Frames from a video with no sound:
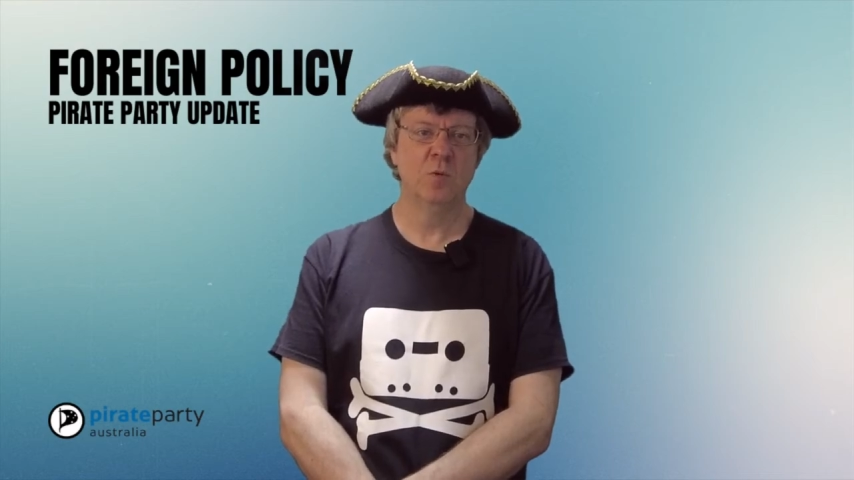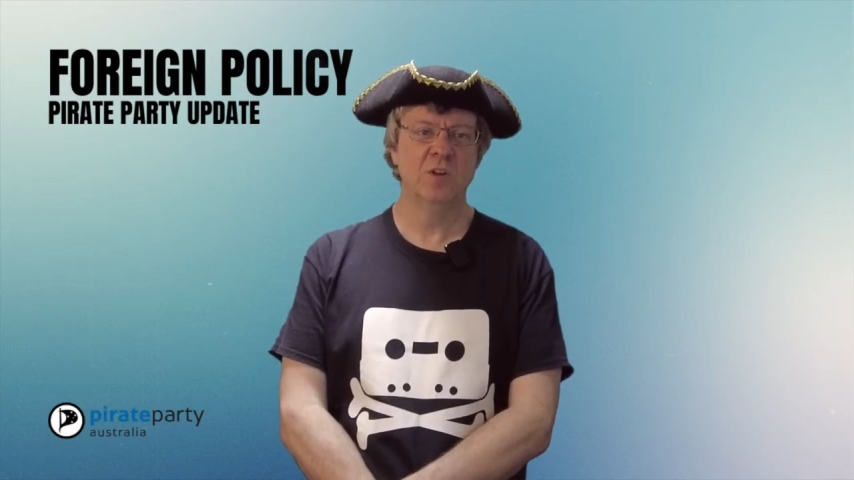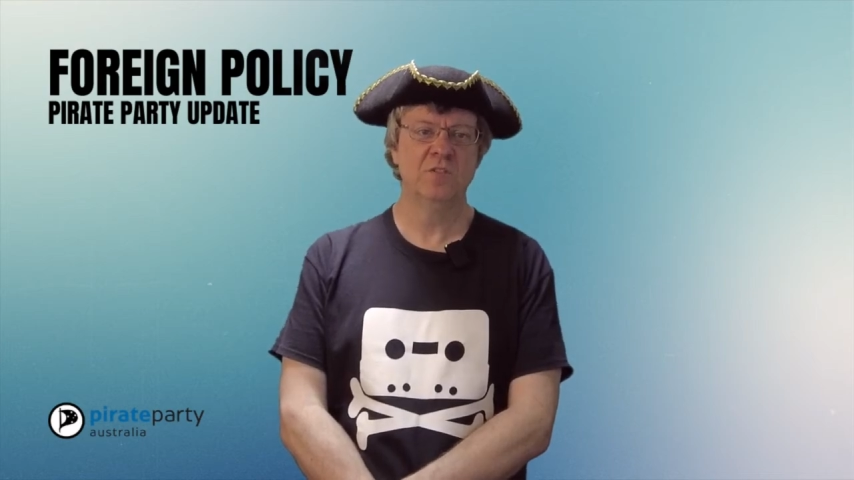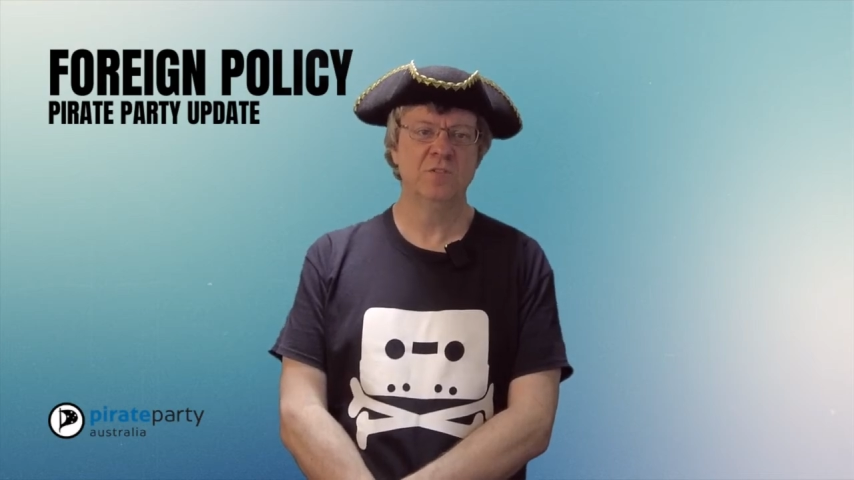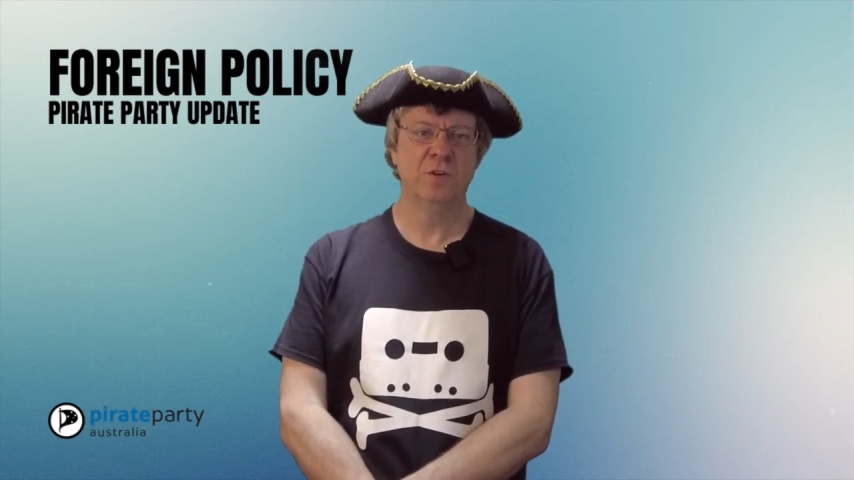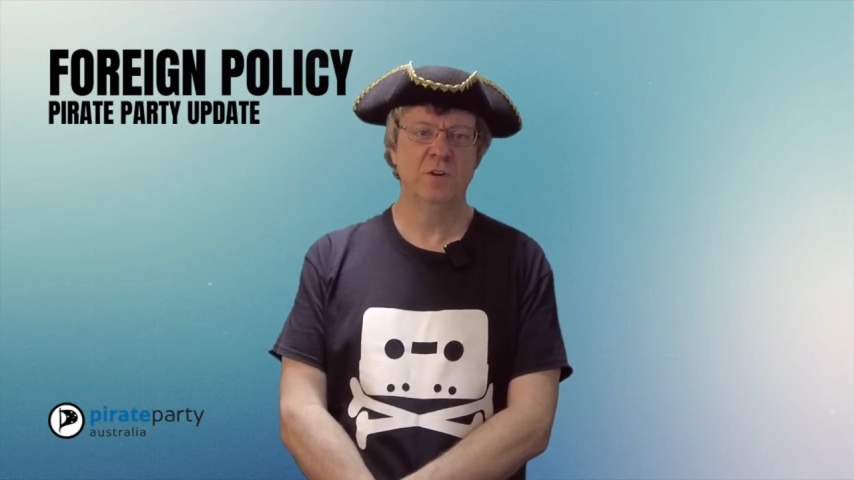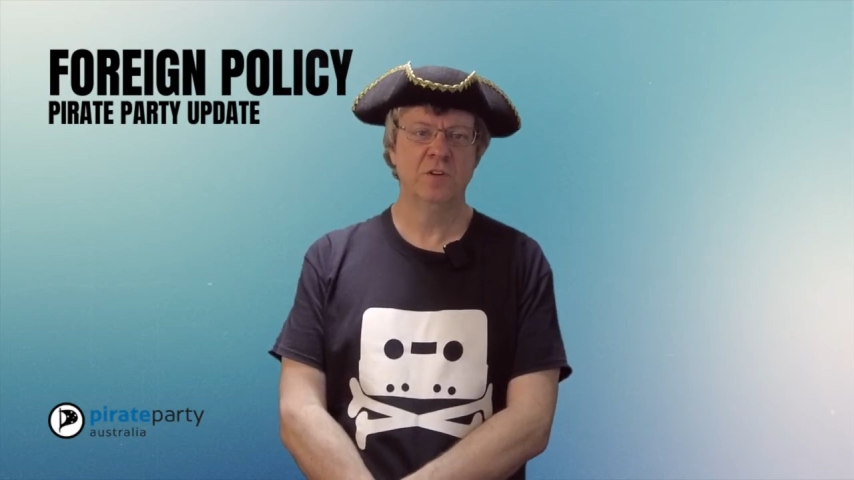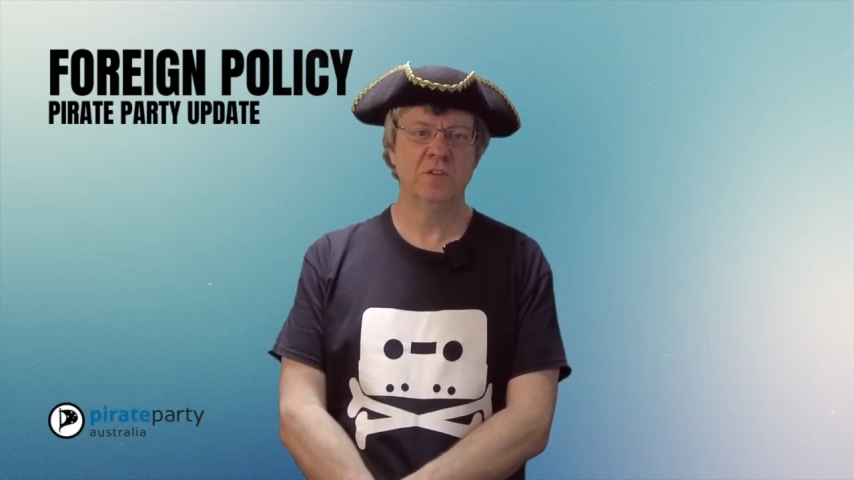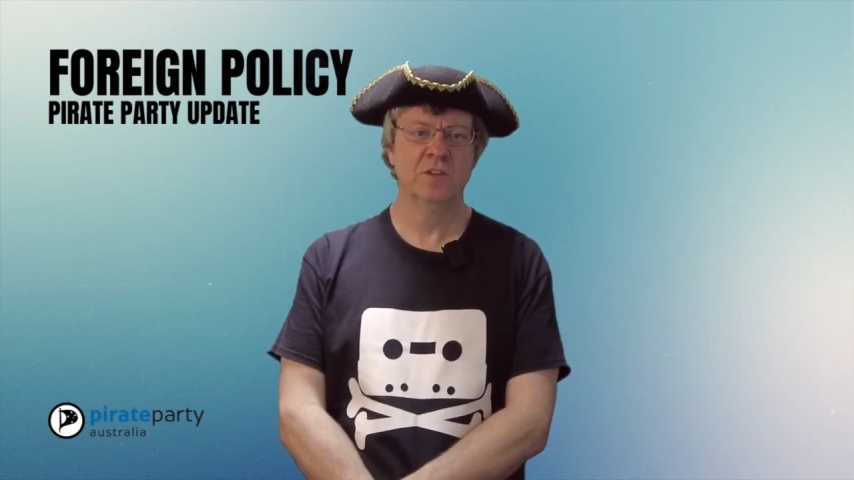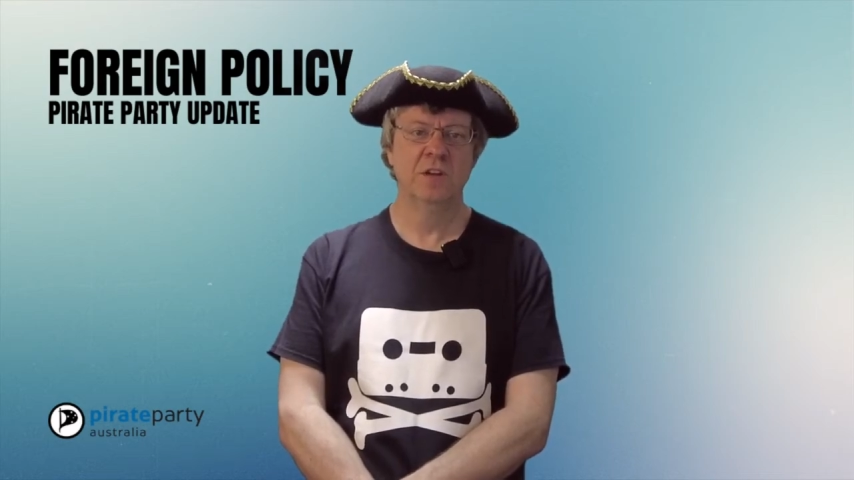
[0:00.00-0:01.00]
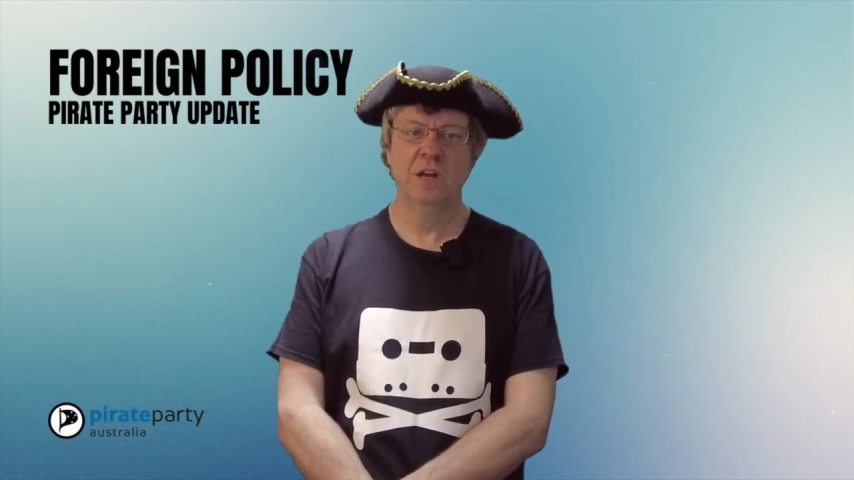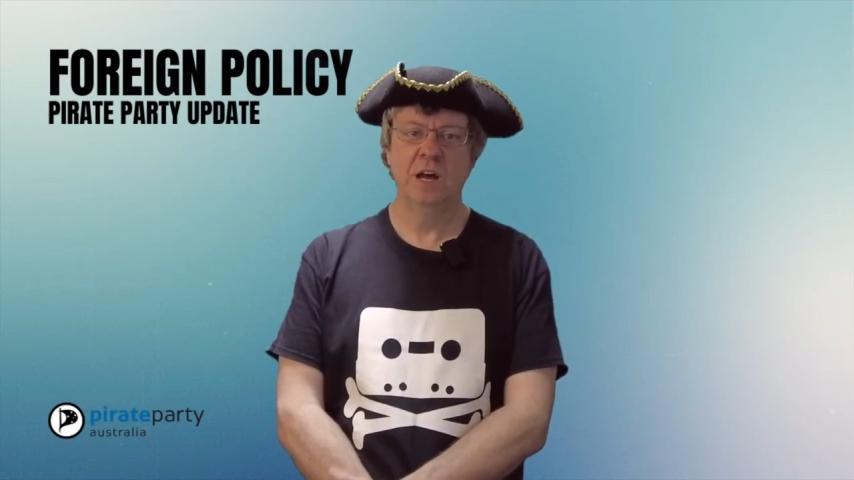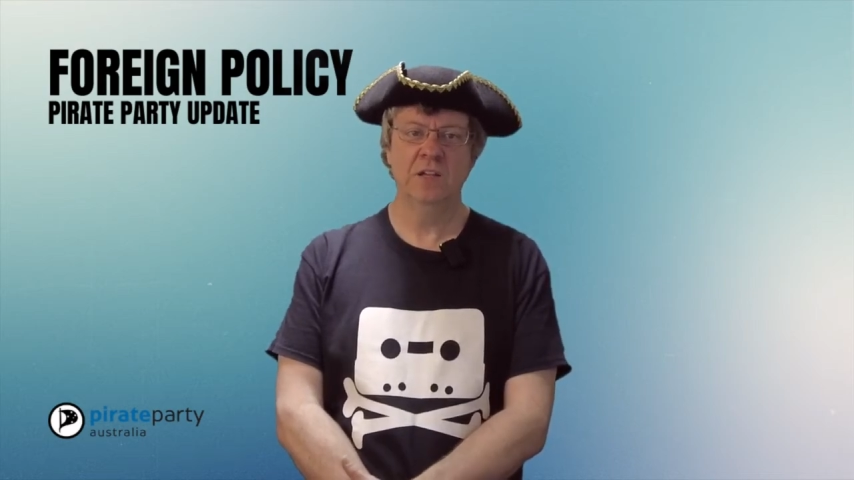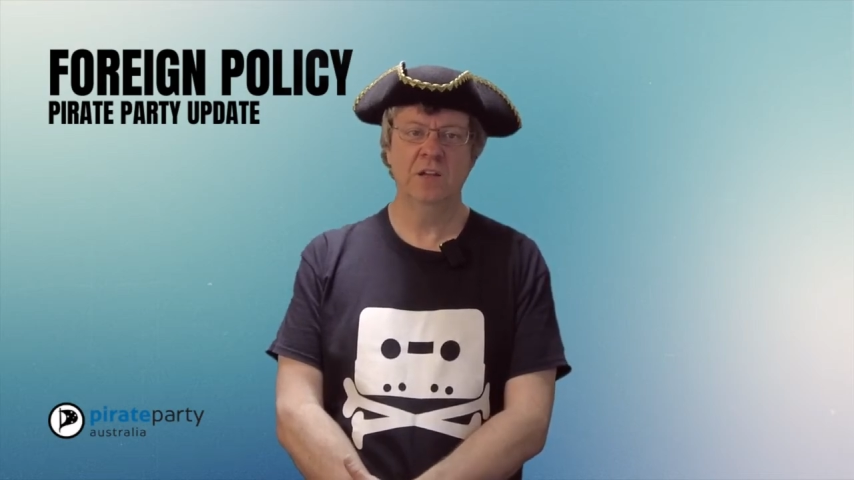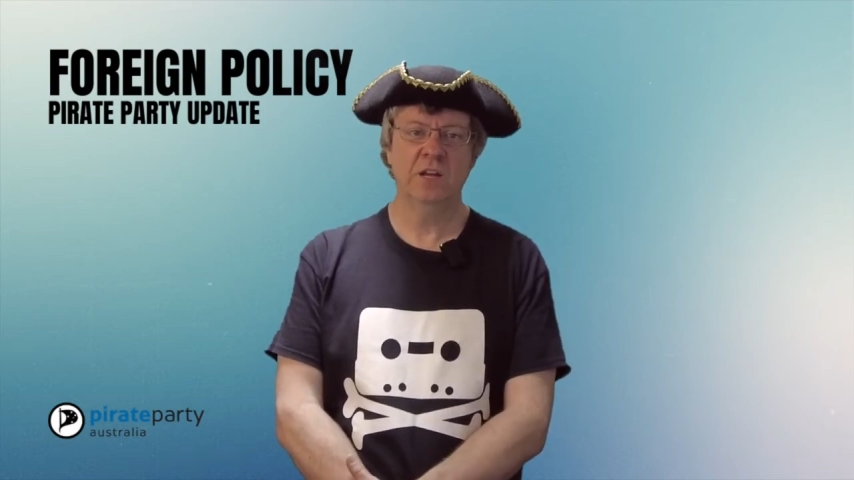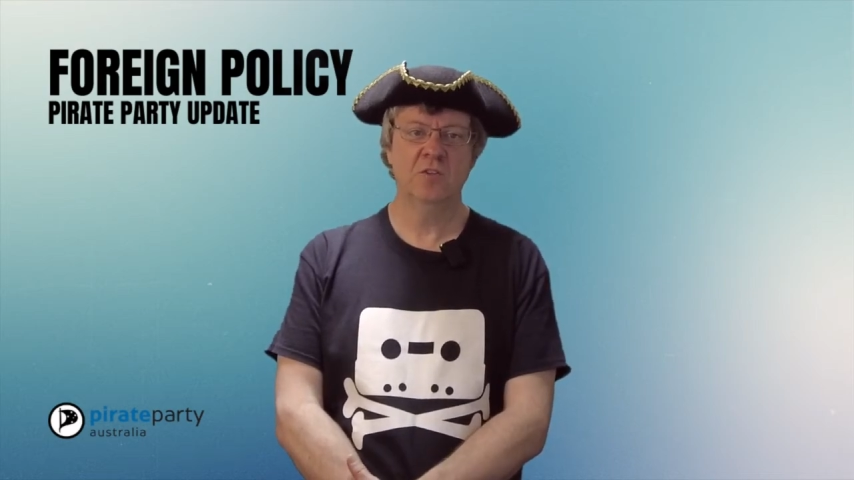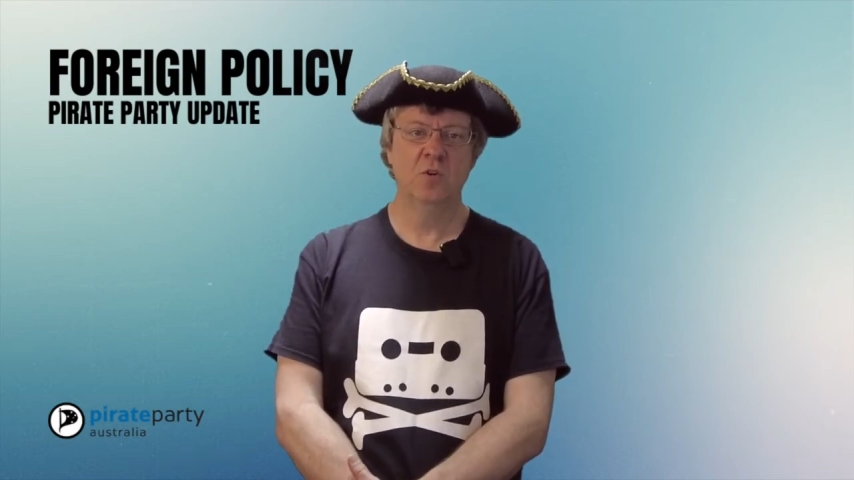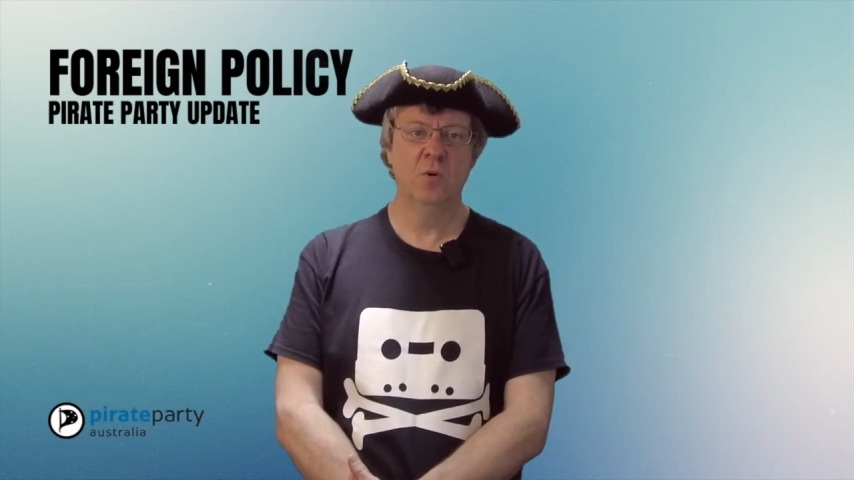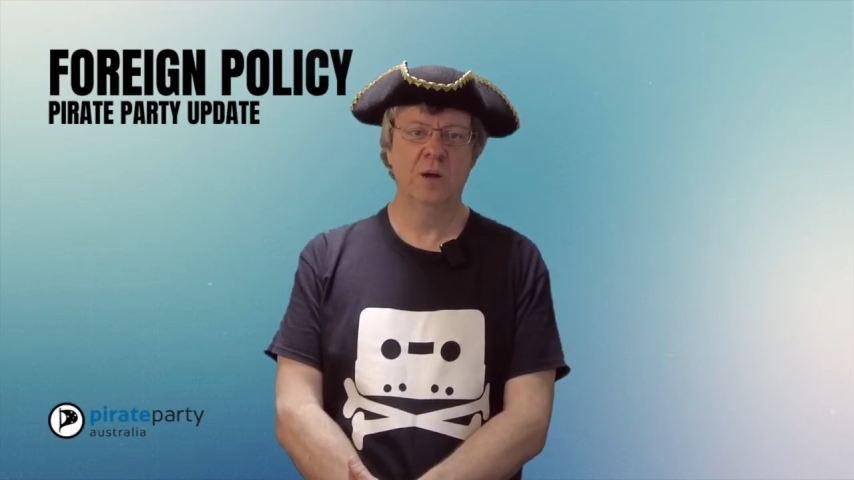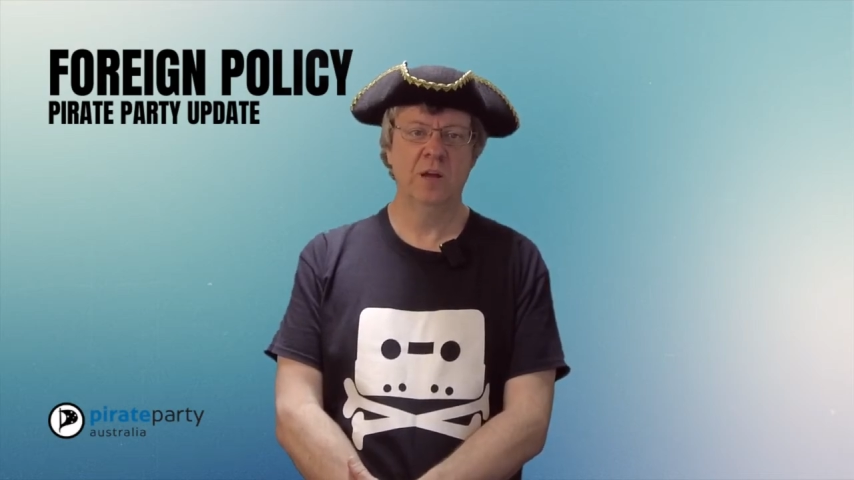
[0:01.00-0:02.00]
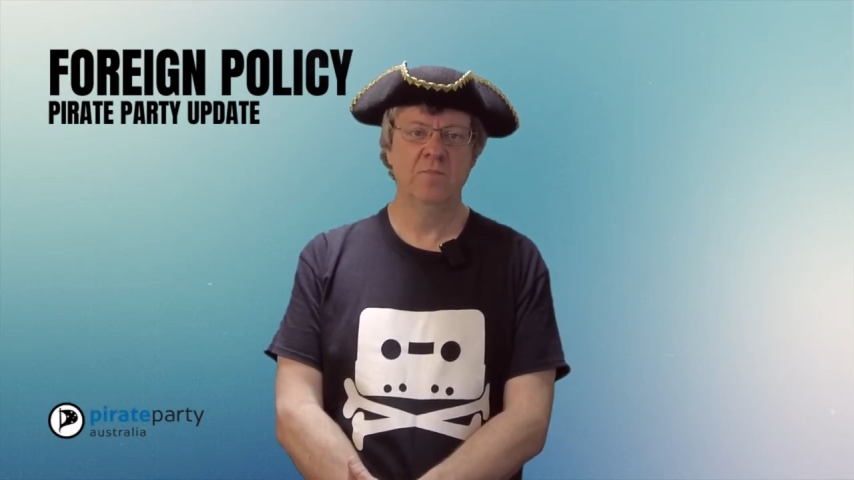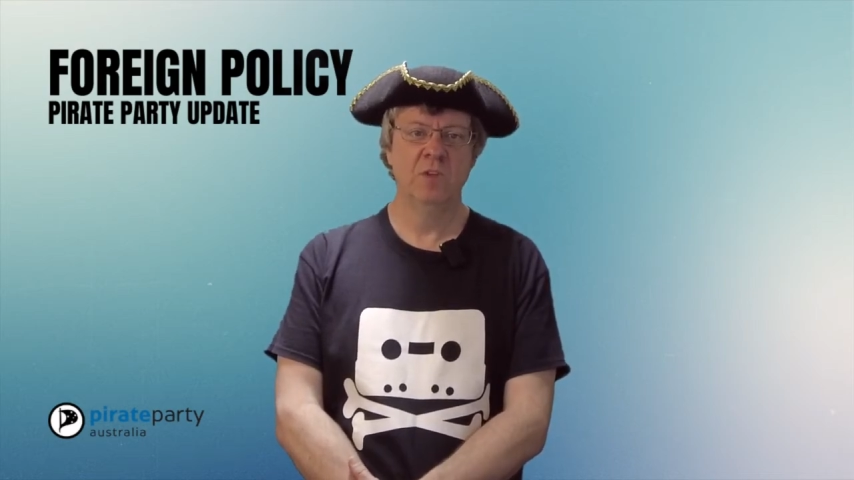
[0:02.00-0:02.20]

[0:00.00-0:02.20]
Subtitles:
wealth to foreigners, unlike Norway,